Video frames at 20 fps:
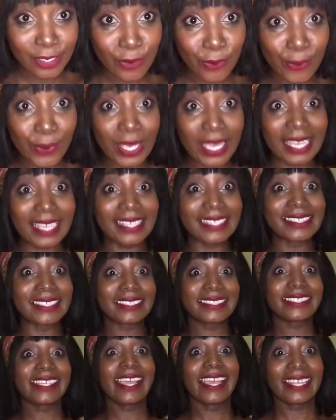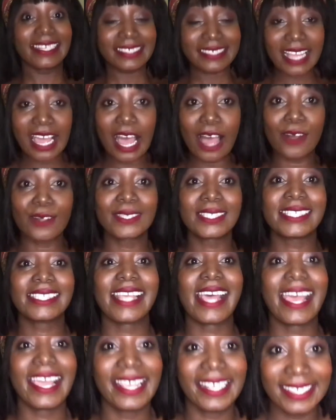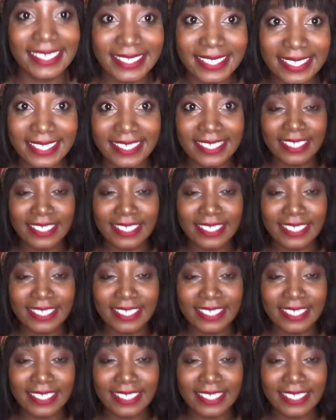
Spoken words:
We are in the tent outside.